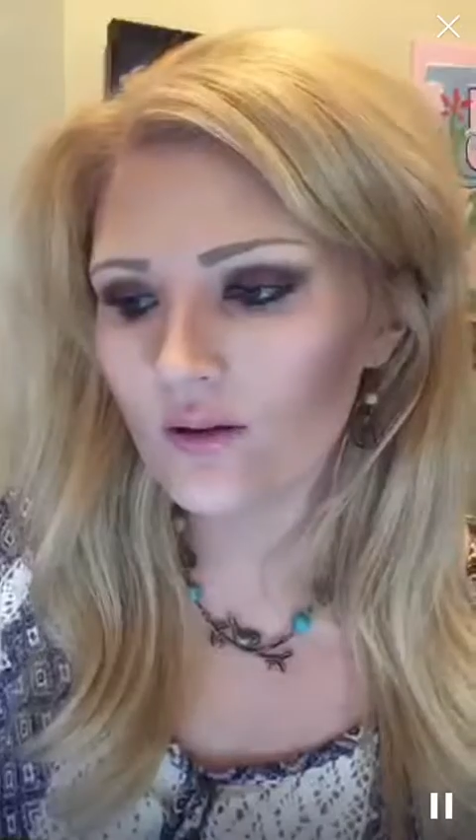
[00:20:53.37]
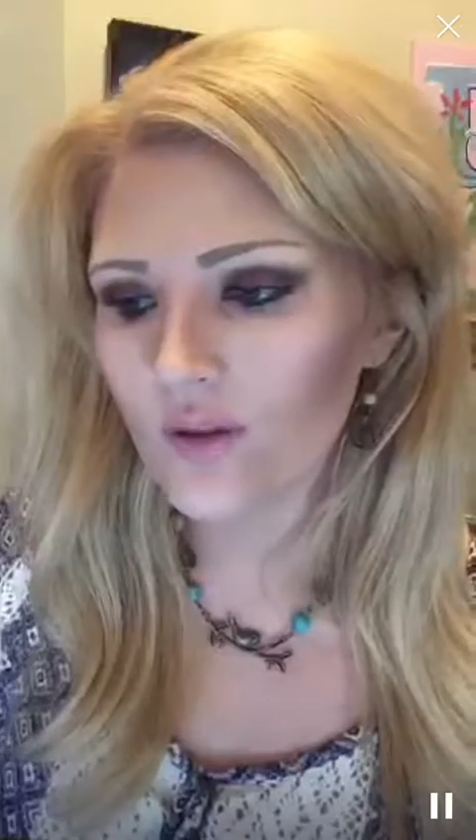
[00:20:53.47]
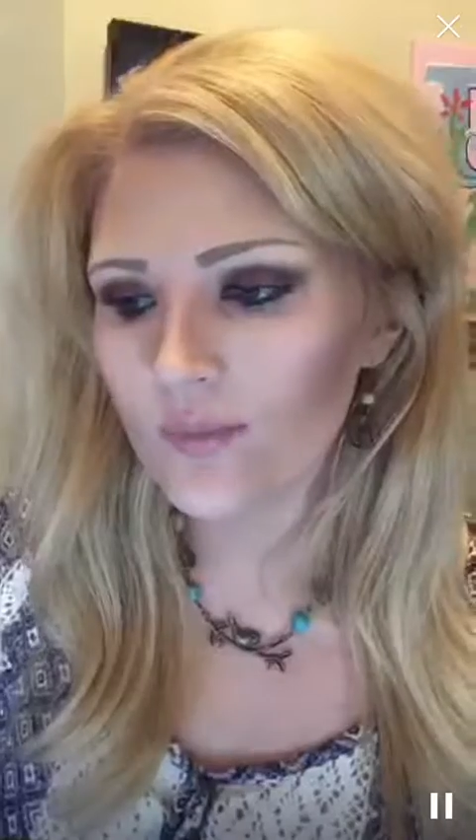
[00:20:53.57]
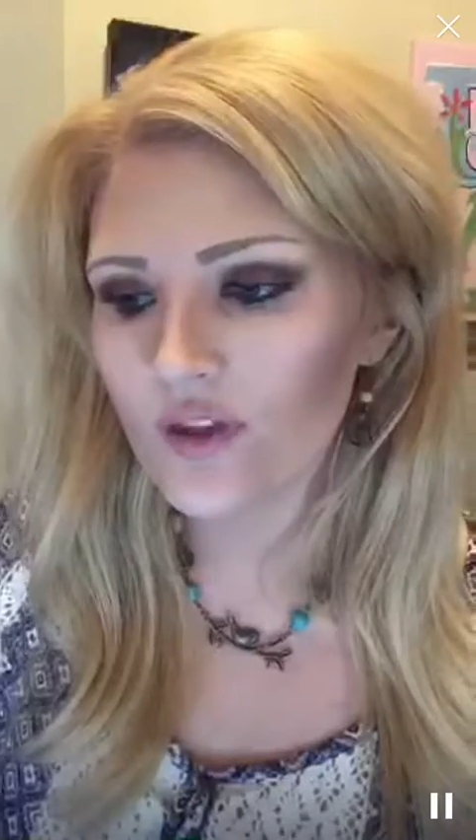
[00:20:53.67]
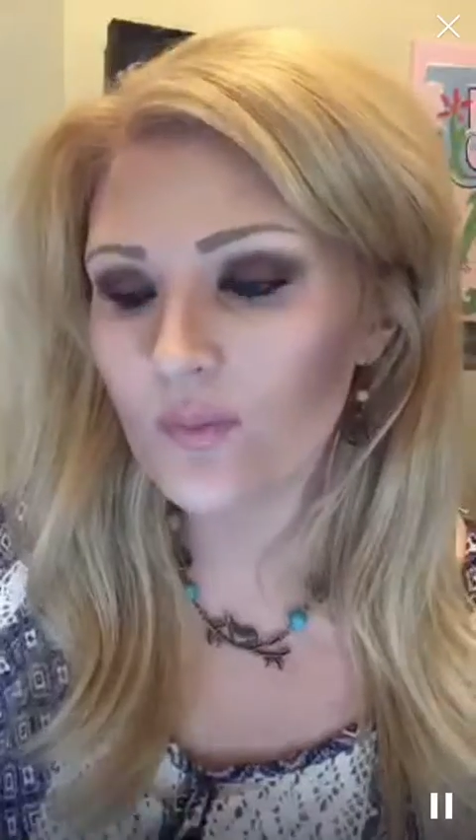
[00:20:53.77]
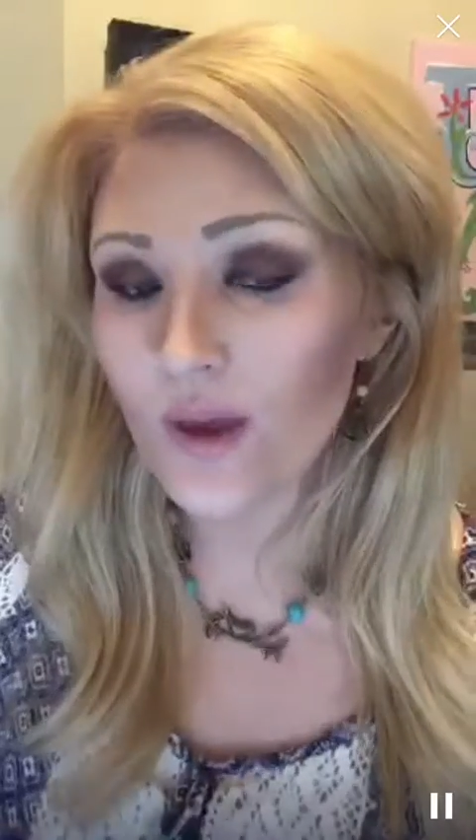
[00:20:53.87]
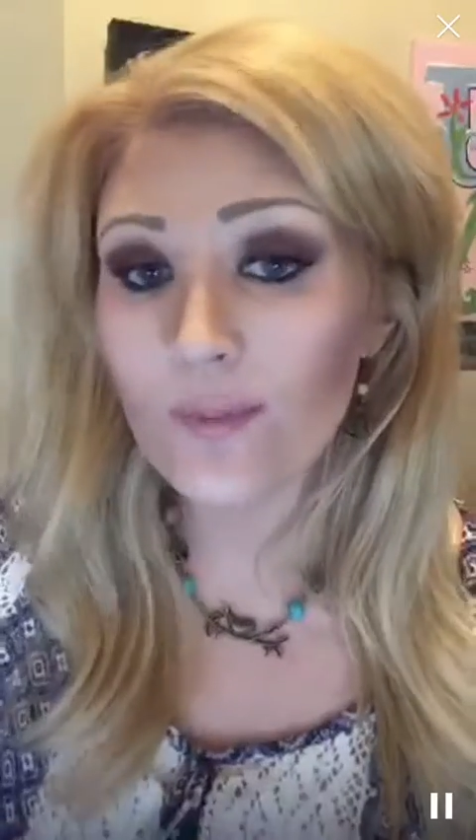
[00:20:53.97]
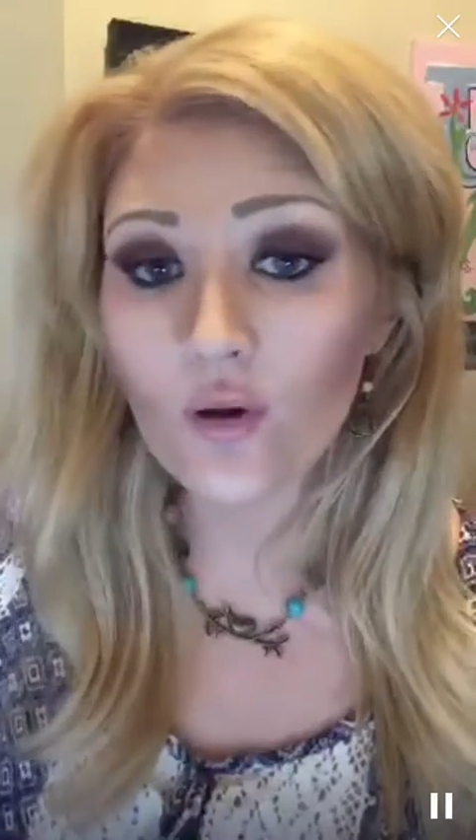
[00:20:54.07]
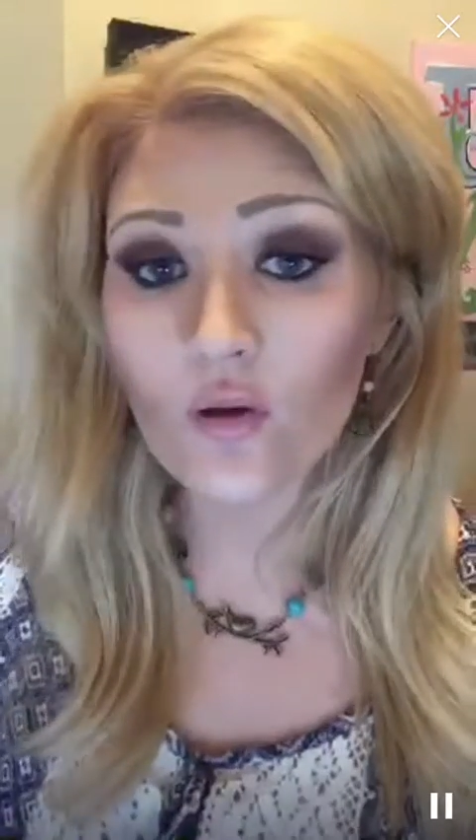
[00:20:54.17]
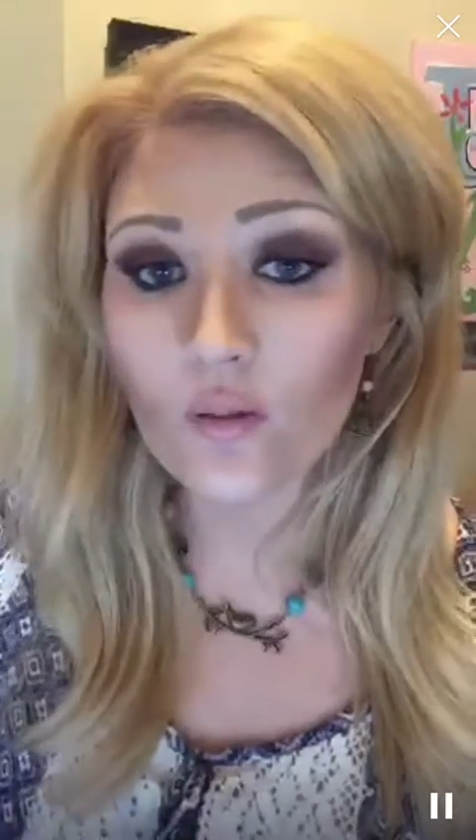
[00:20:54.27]
that the
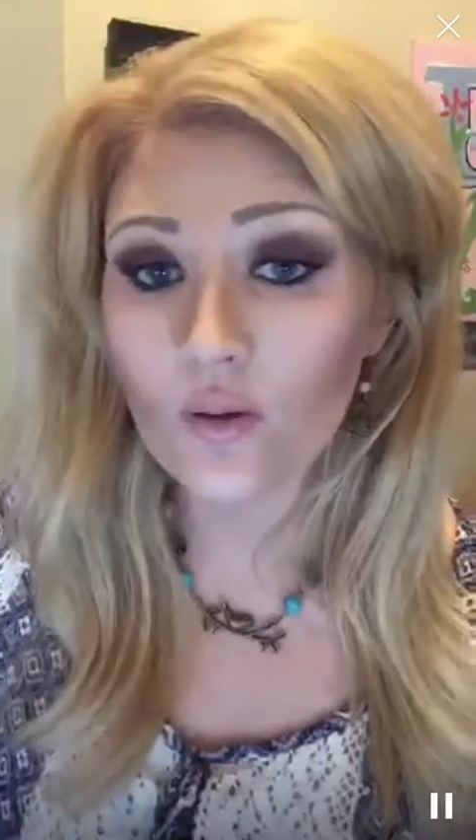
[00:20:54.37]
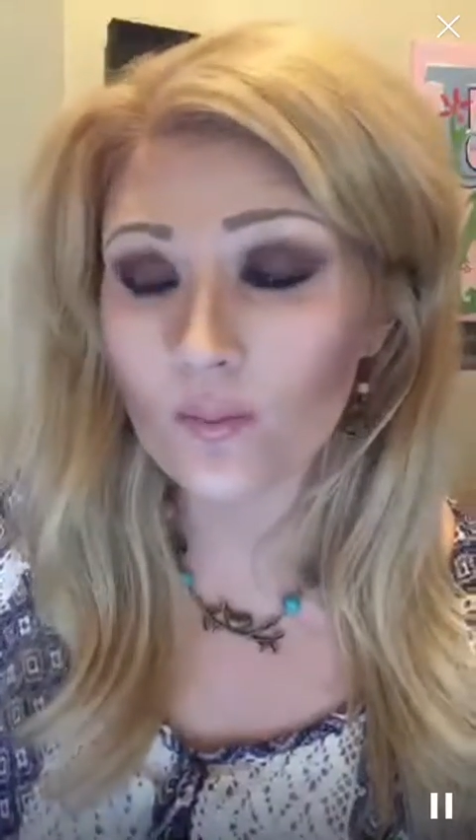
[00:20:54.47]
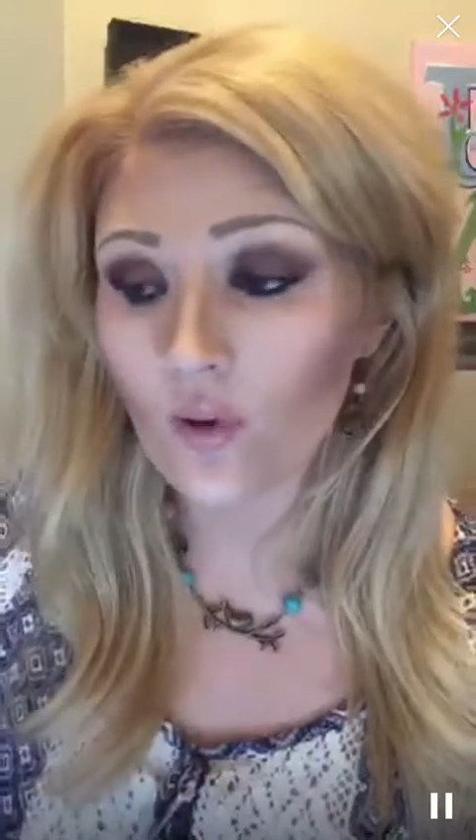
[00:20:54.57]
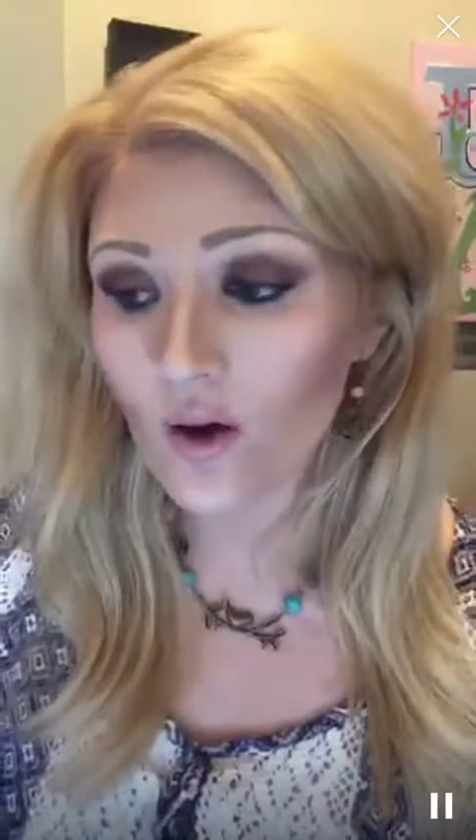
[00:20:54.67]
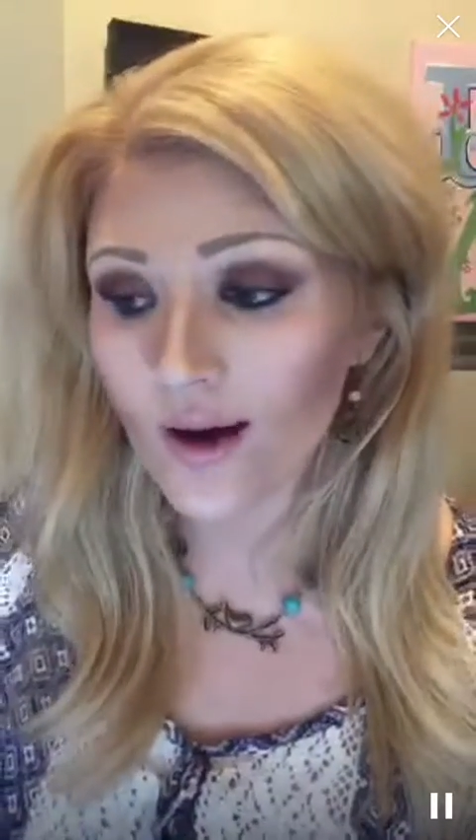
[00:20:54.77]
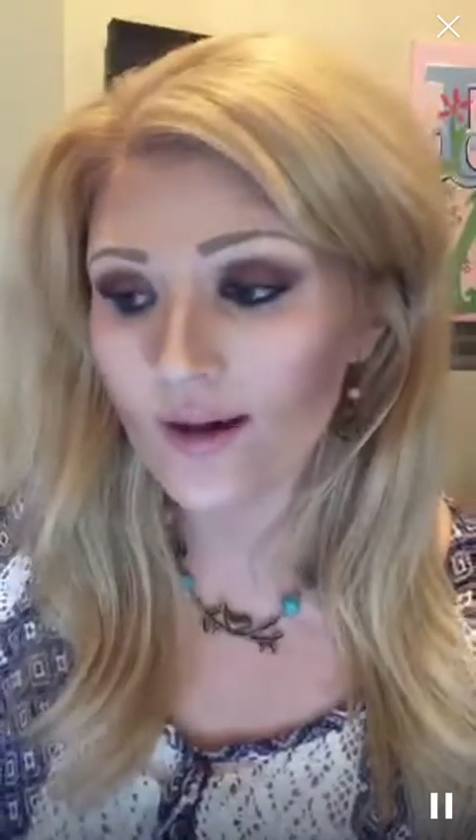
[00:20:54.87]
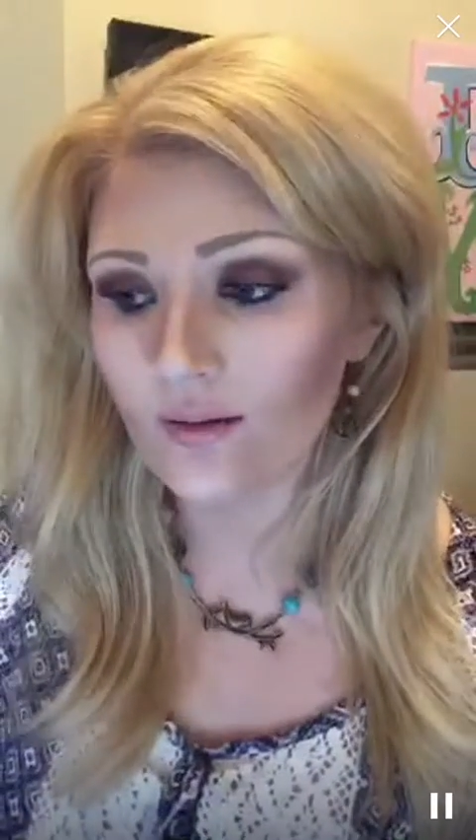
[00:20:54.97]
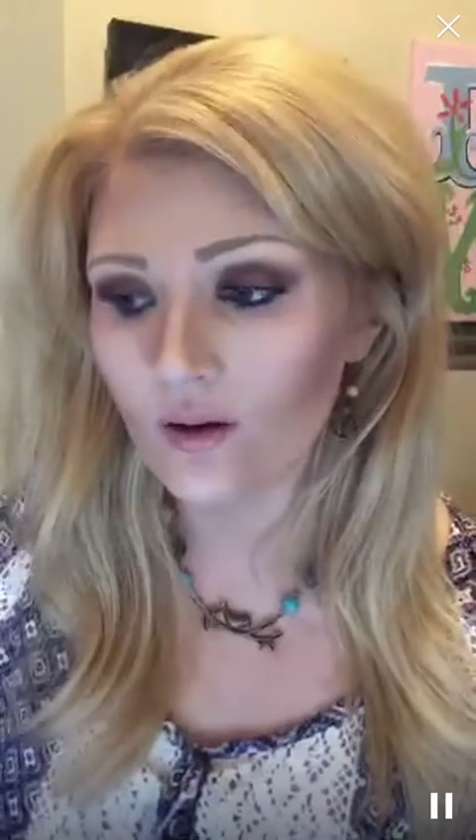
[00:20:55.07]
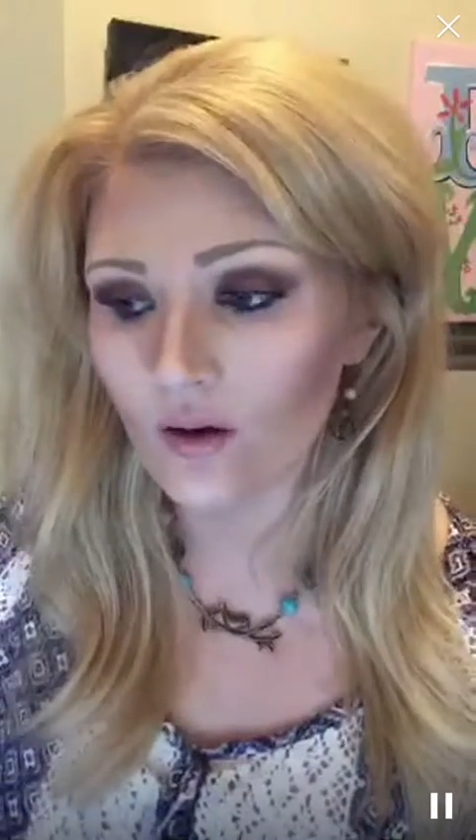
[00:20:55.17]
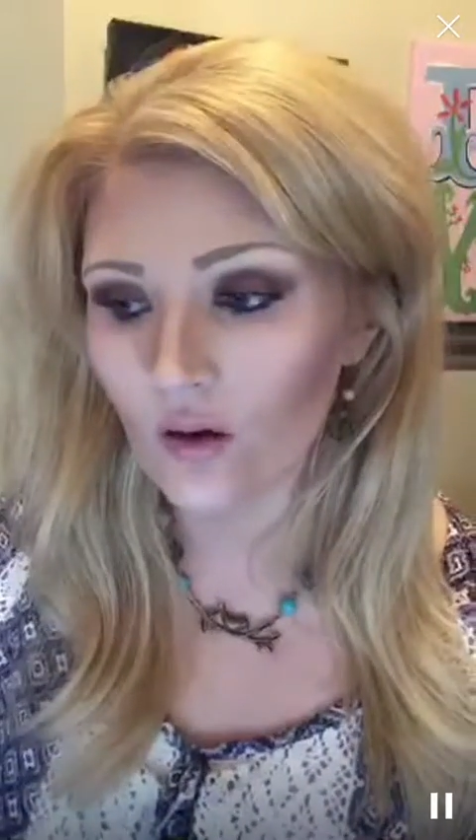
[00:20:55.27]
people who were more
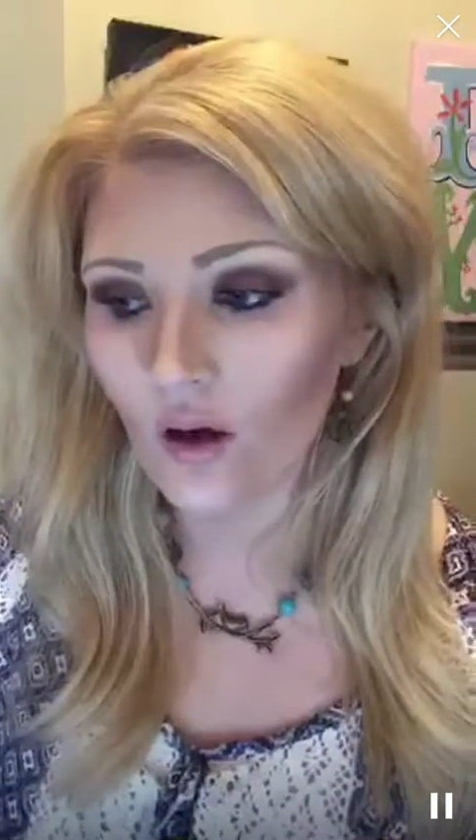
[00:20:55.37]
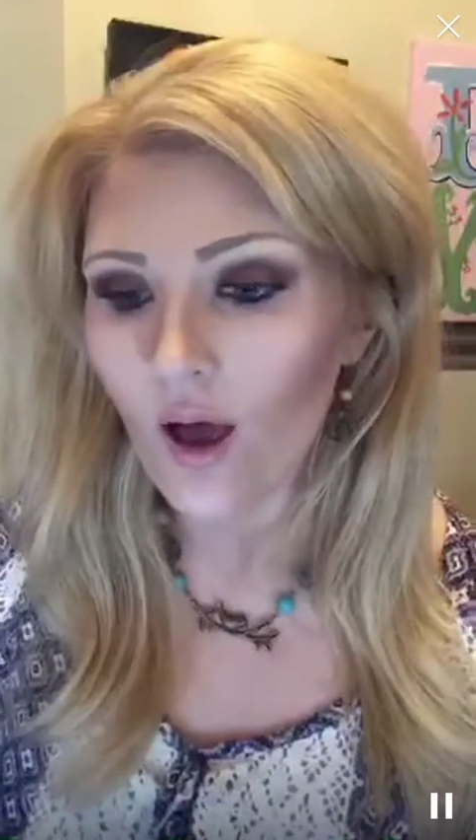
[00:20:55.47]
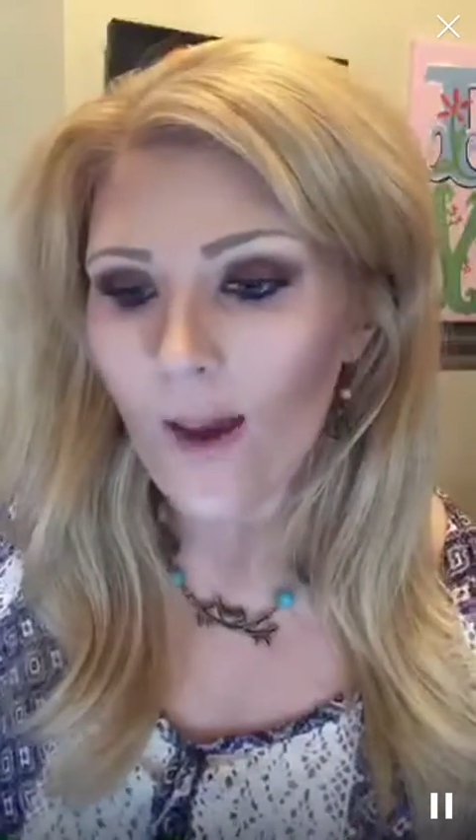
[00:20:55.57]
analytical